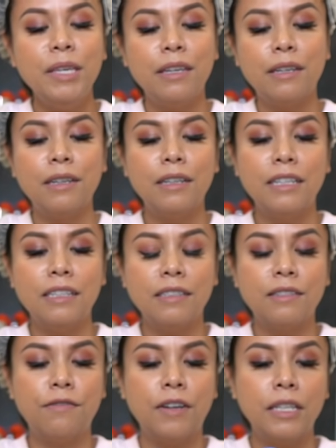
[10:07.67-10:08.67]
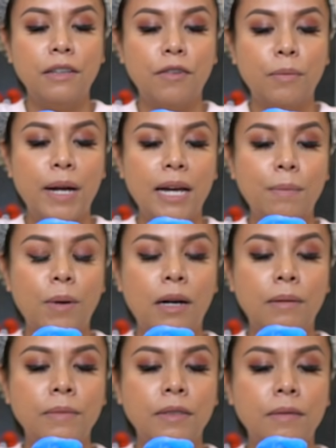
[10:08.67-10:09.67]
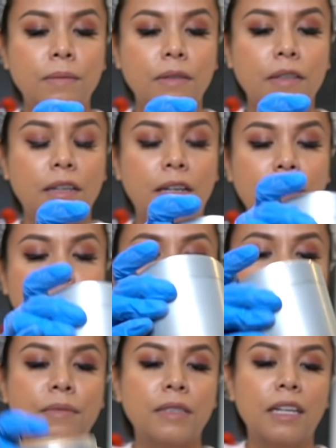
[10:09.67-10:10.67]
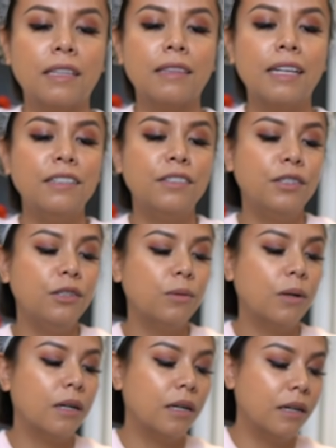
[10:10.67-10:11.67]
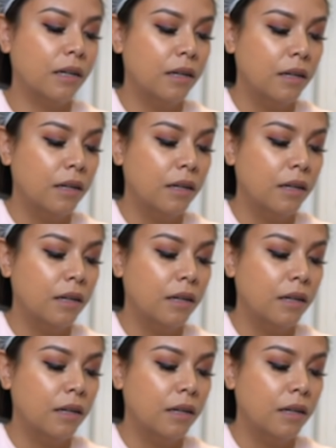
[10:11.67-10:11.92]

of year is funny for bath bombs. Unless you are